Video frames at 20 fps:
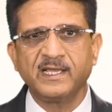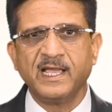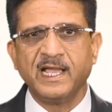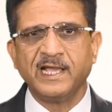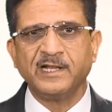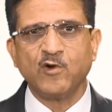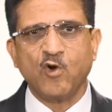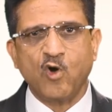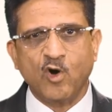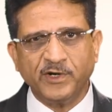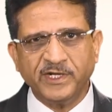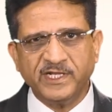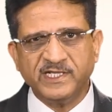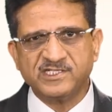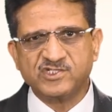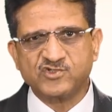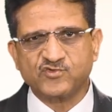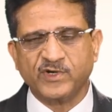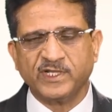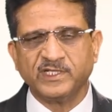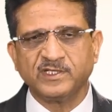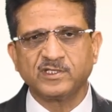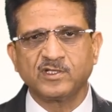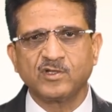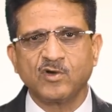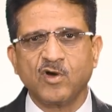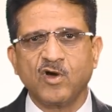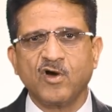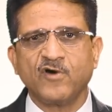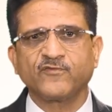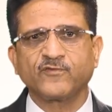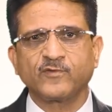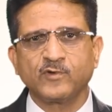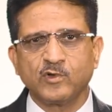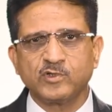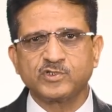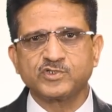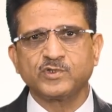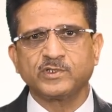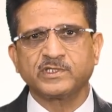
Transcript: an audience strength of close to